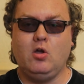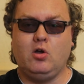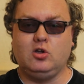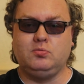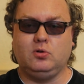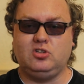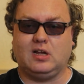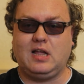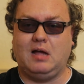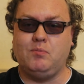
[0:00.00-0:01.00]
or as much as
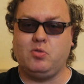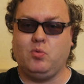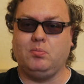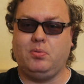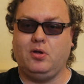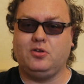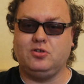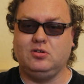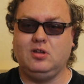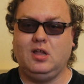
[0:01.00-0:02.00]
I can with one
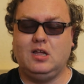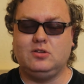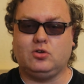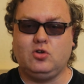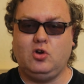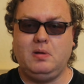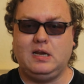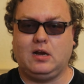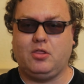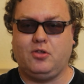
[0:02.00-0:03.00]
person. So it's going to be
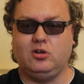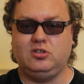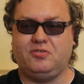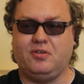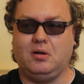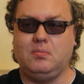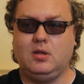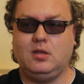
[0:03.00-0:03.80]
an anthology film.